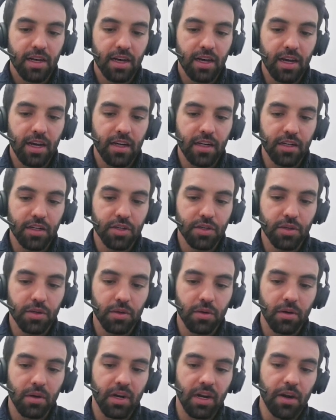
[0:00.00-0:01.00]
and
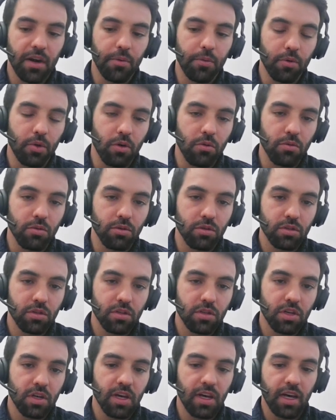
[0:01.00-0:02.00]
ensure a
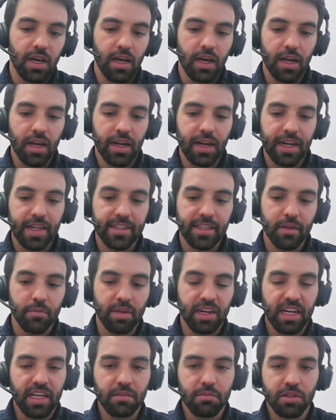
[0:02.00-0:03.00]
robust lighting
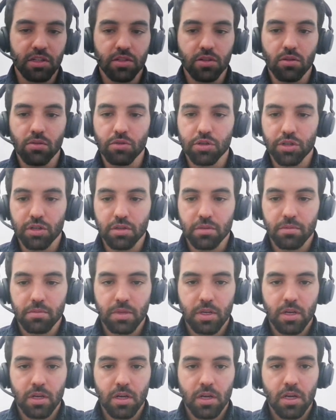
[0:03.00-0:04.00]
management solution.
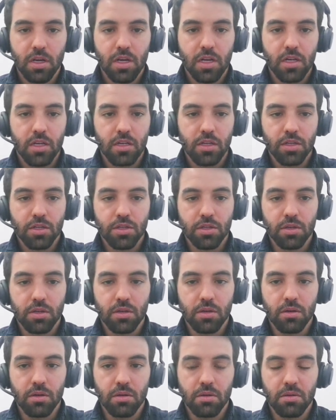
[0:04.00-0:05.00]

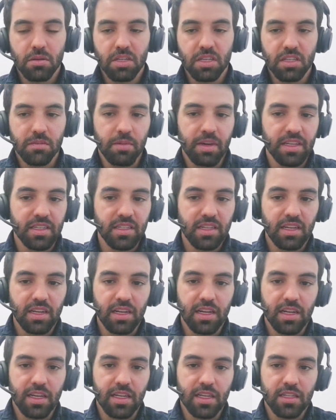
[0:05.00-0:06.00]
So this
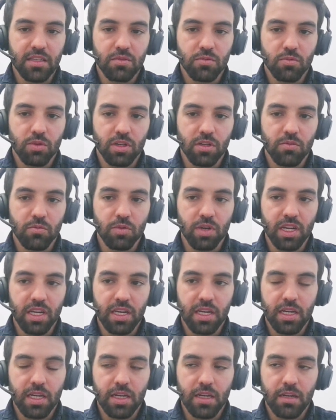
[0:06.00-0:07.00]
basically is what
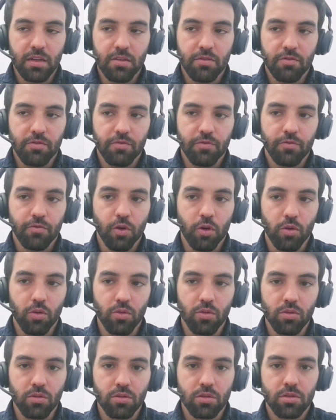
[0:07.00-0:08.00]
we
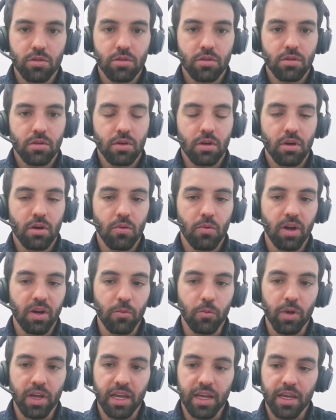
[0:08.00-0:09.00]
focus
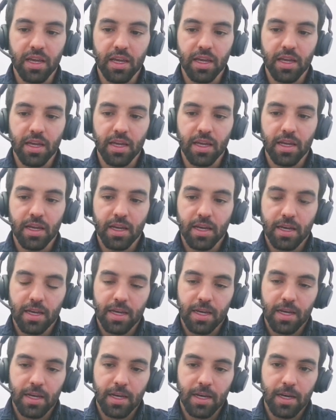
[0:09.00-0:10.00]
when we
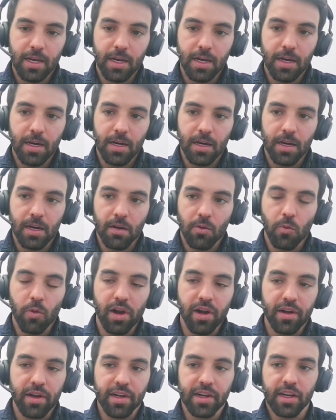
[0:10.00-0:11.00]

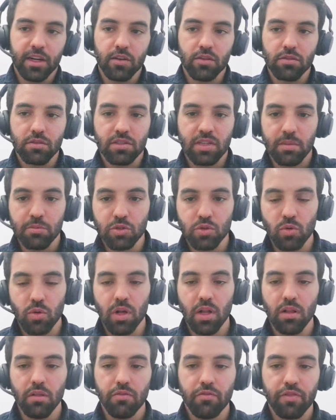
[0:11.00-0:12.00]
were in the
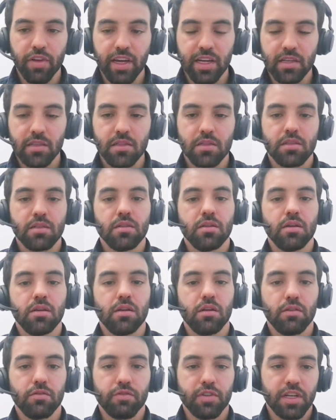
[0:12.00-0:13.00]
conceptual phase
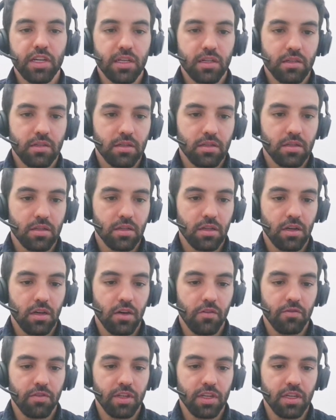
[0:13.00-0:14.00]
of
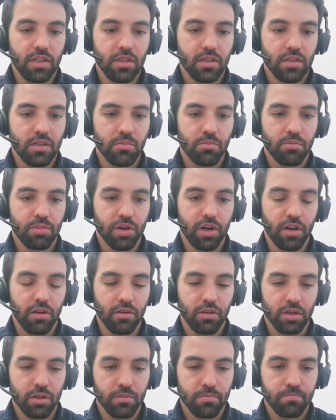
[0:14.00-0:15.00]
this
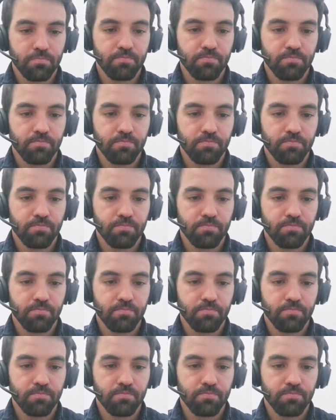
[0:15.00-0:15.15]
product.